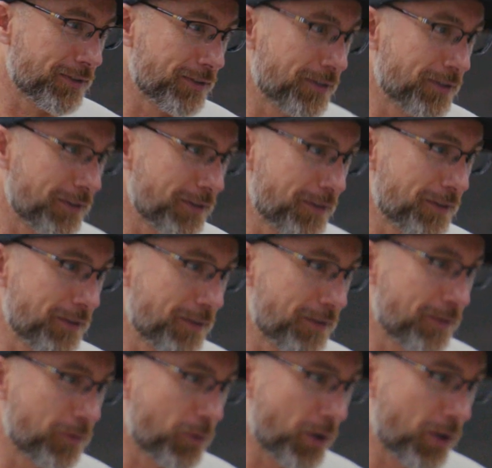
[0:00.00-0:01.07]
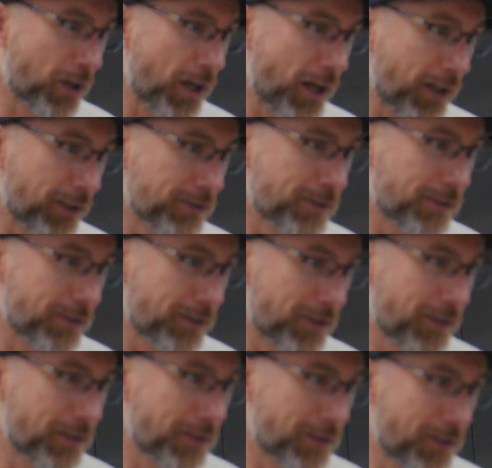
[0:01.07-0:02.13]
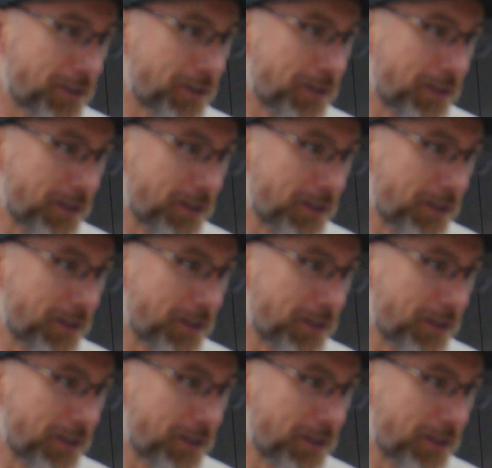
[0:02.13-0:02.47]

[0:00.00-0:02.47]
for many, many years. The first 5